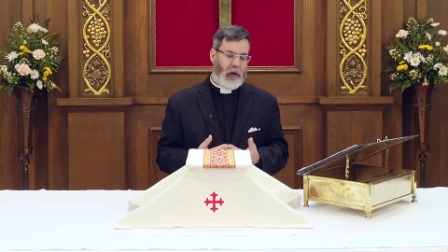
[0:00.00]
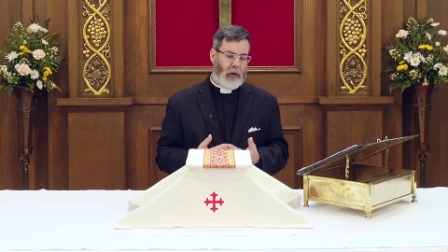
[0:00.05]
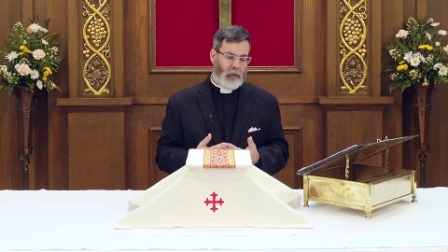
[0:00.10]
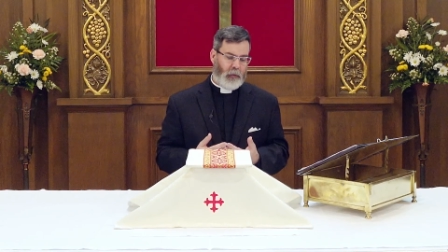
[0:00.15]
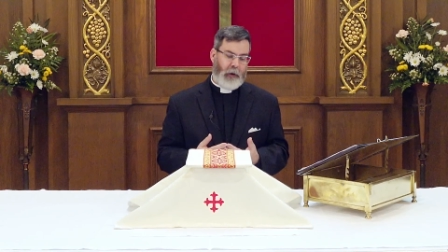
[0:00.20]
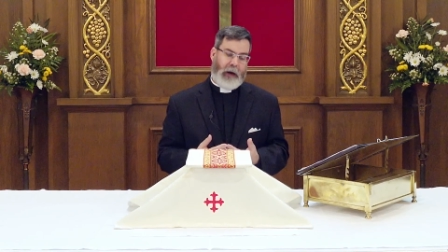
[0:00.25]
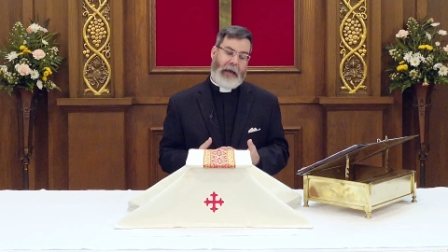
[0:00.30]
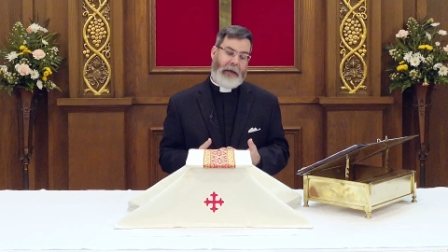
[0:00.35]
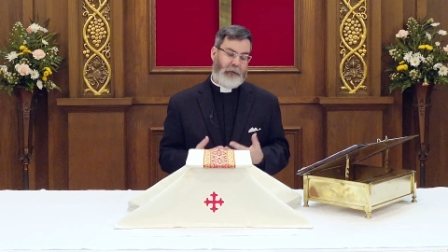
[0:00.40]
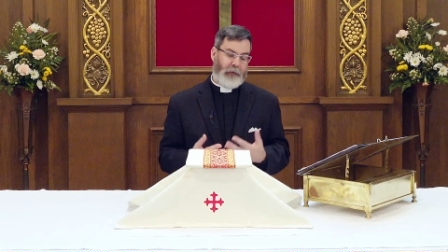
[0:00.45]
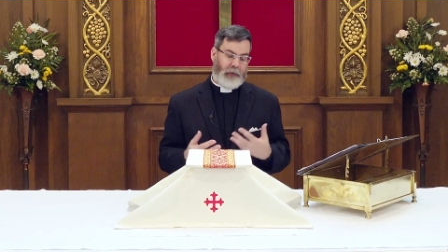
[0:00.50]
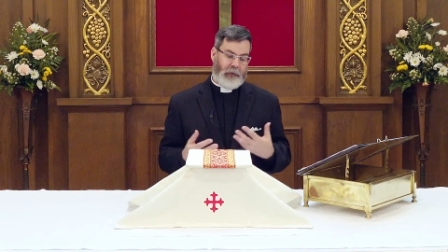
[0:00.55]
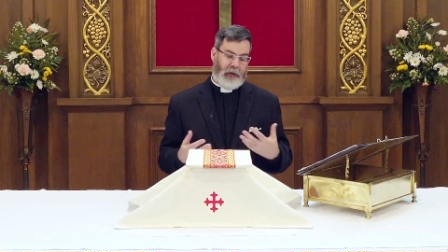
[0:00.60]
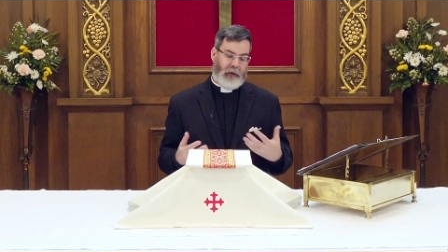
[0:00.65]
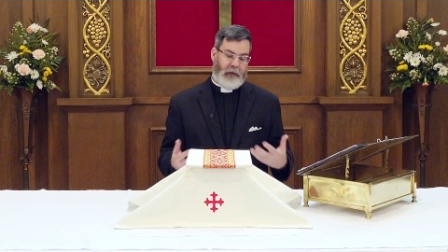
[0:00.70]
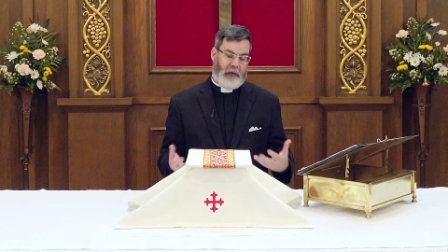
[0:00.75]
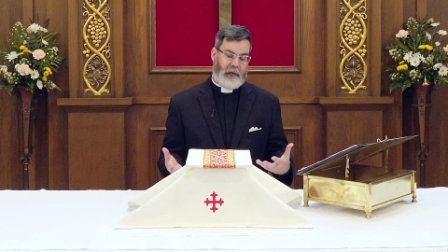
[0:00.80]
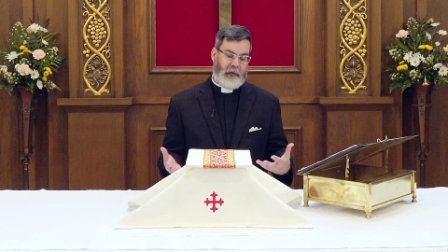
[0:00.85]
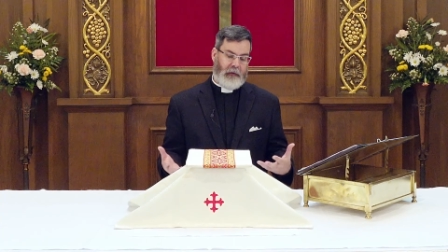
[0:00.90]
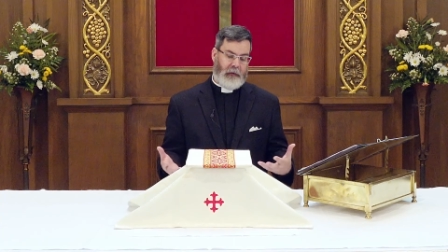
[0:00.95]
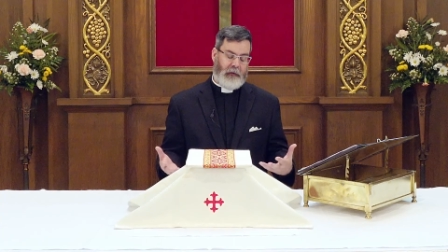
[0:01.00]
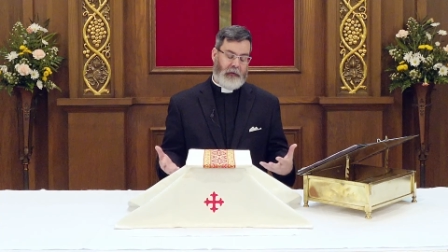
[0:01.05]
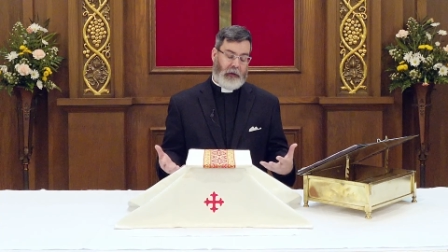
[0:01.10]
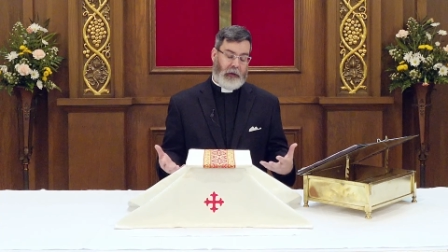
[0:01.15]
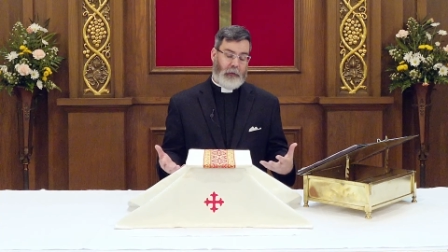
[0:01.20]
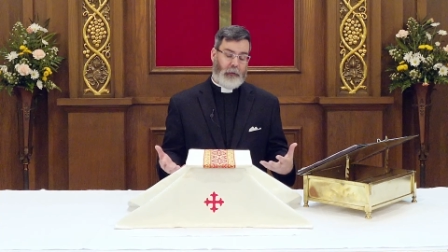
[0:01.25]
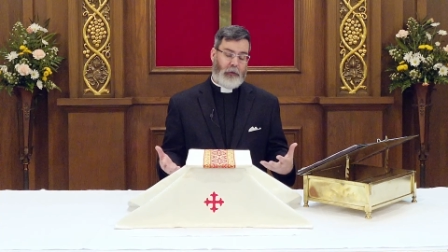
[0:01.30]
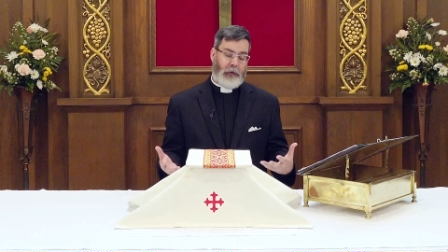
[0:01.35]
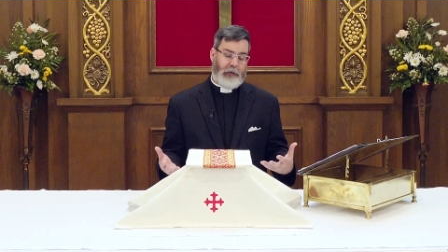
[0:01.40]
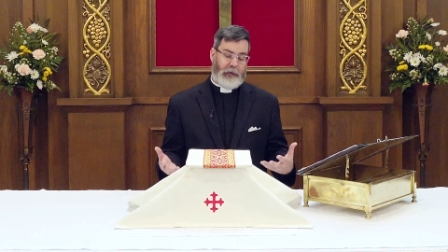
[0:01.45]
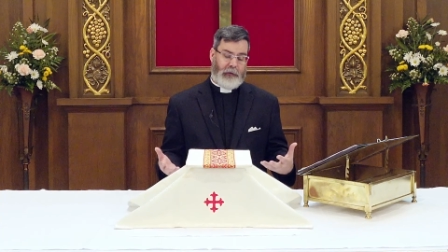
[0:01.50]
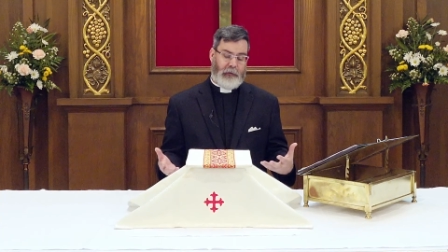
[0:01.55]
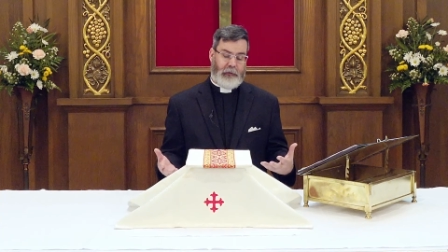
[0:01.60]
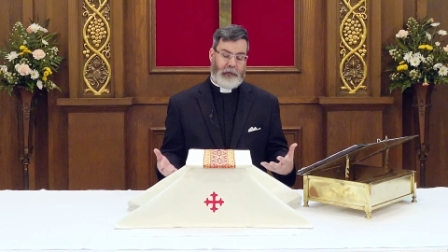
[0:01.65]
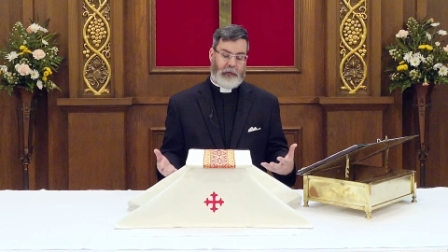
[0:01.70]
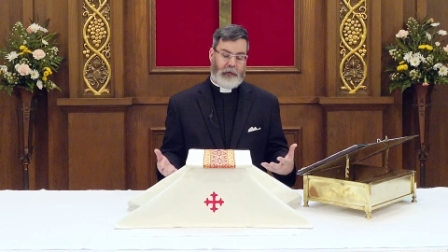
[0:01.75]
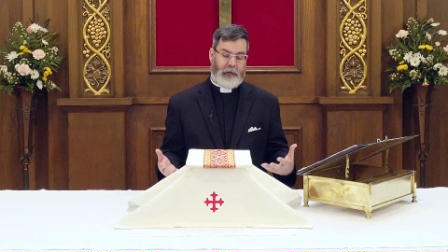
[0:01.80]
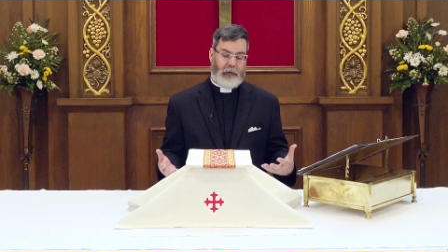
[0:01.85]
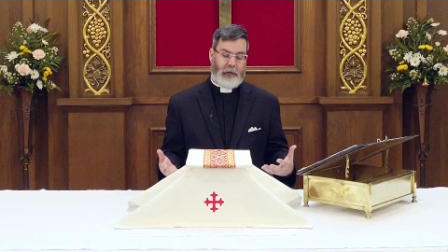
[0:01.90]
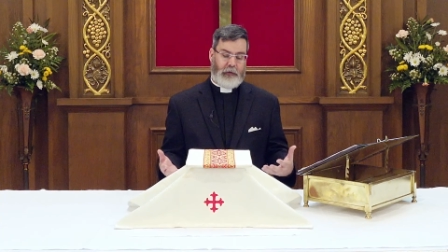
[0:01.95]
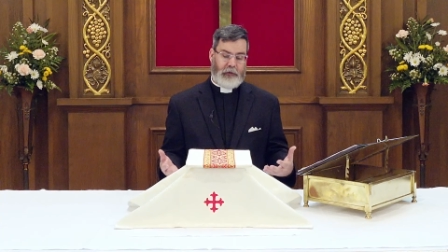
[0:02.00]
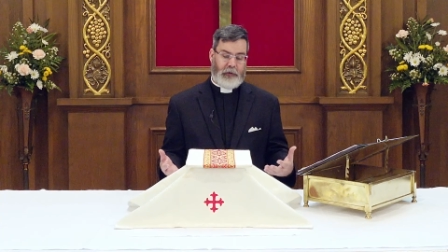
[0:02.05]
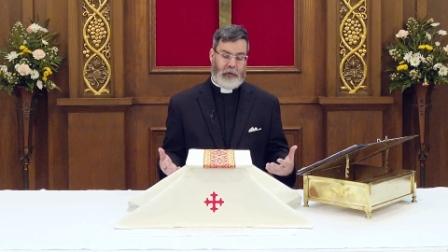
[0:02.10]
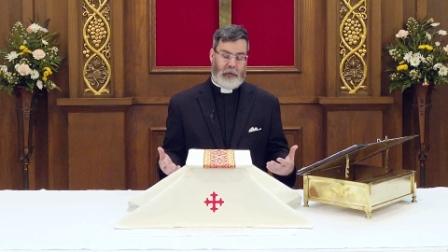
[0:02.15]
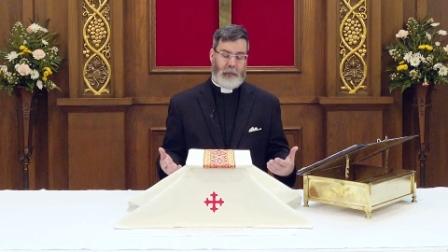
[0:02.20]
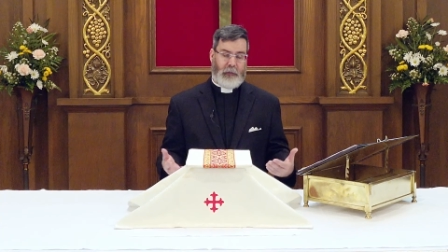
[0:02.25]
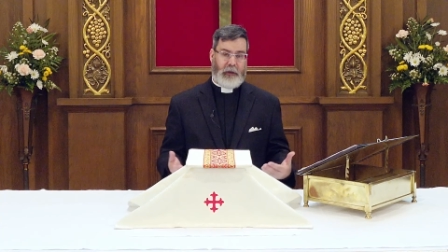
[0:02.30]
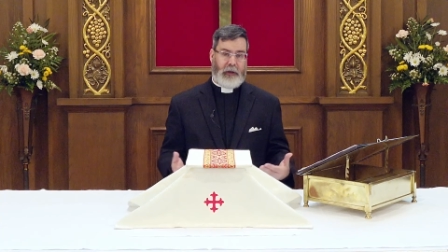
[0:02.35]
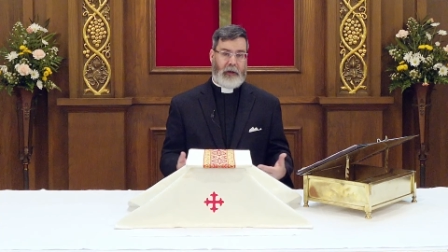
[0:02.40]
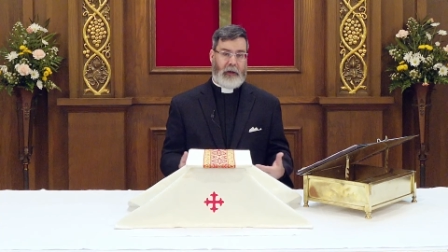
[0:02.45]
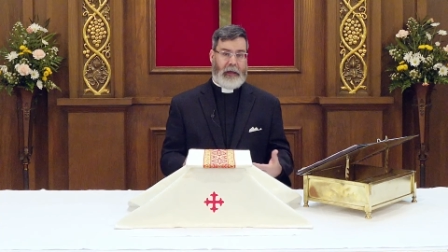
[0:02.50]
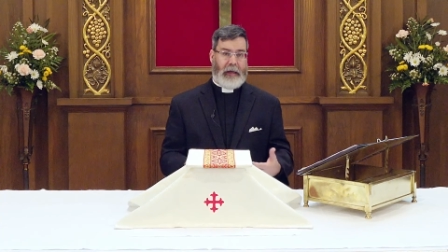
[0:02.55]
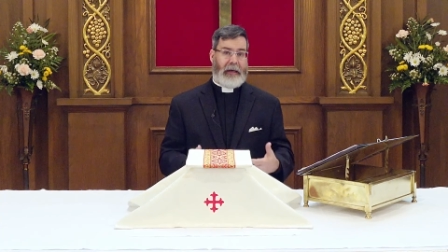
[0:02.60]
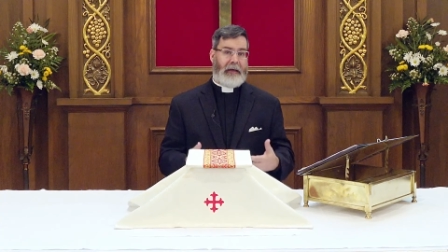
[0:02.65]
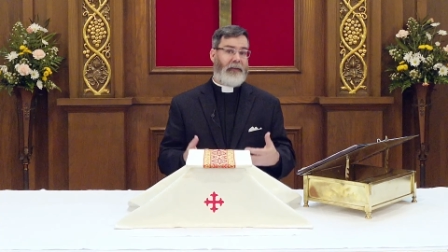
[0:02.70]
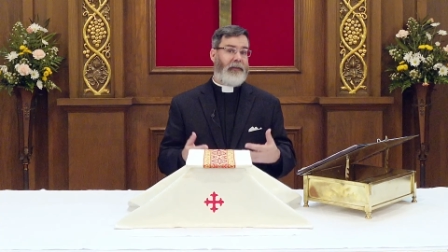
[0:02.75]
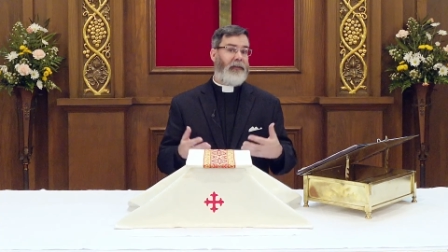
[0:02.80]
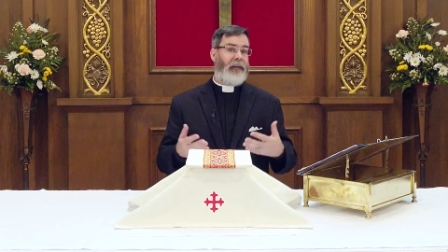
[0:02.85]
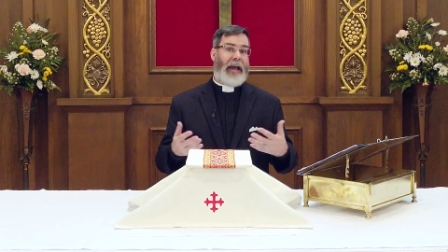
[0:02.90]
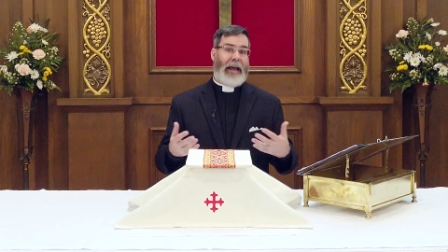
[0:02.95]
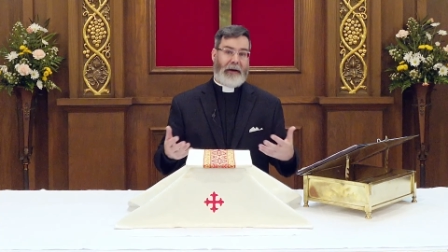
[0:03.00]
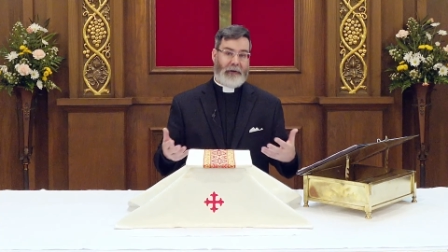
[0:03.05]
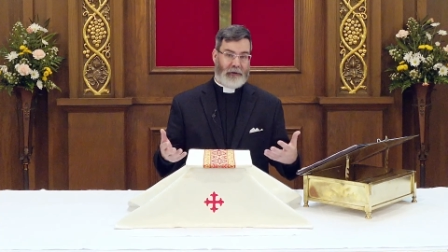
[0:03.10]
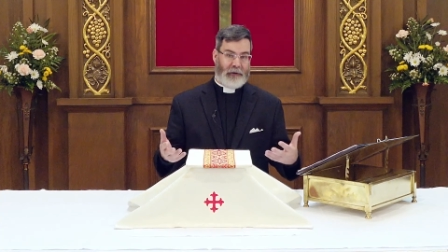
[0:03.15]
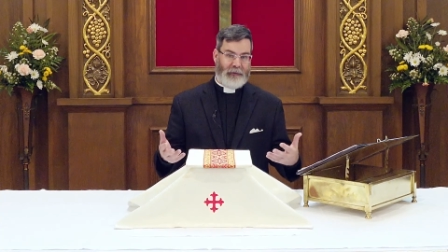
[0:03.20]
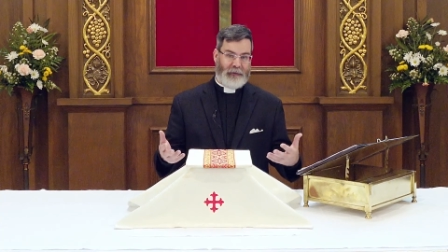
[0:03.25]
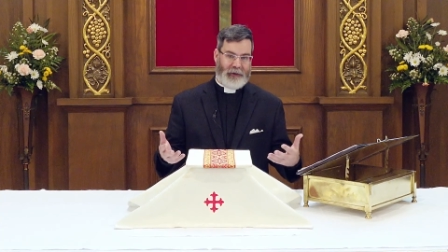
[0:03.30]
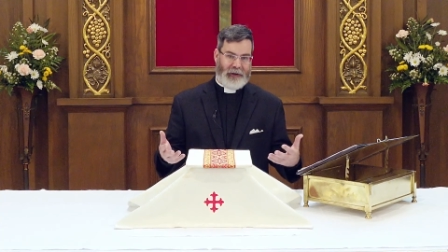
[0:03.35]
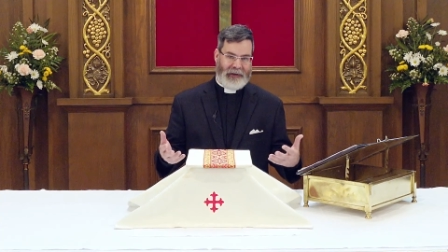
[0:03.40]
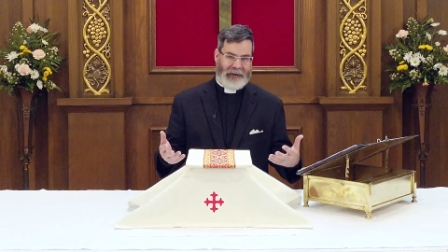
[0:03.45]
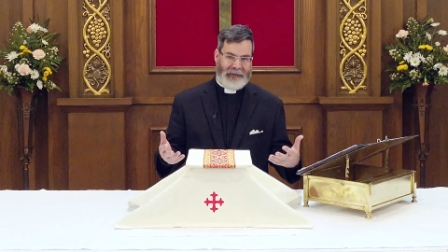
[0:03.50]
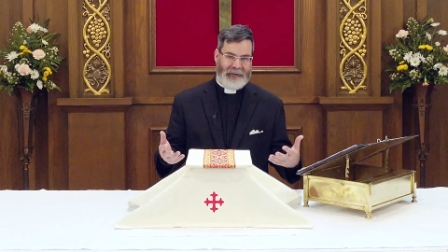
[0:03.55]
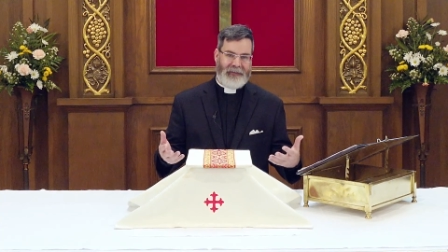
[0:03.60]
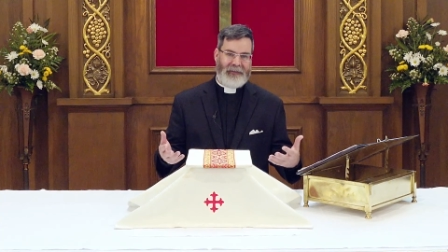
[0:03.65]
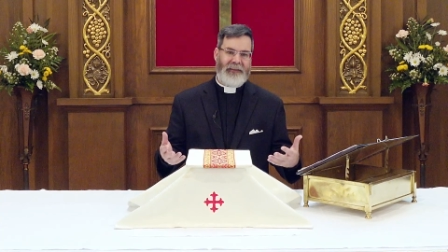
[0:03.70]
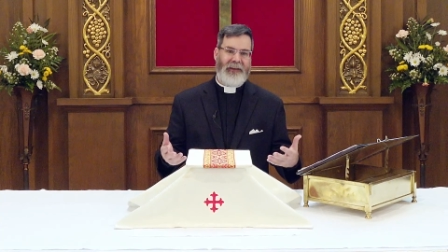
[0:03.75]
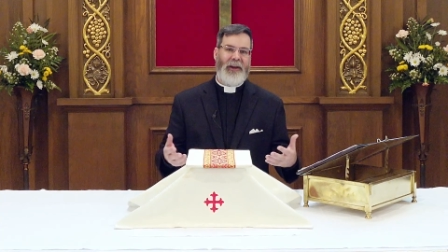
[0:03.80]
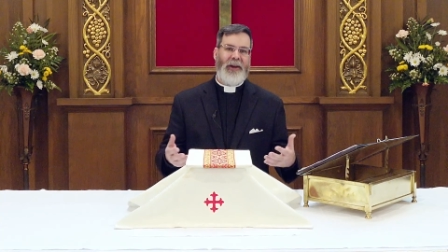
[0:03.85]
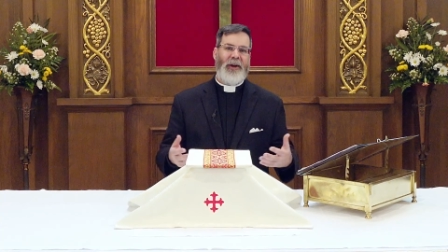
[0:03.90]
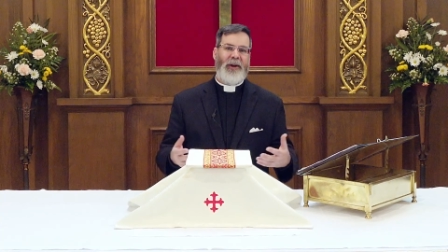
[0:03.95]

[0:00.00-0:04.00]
rather than the words of institution being a sacrifice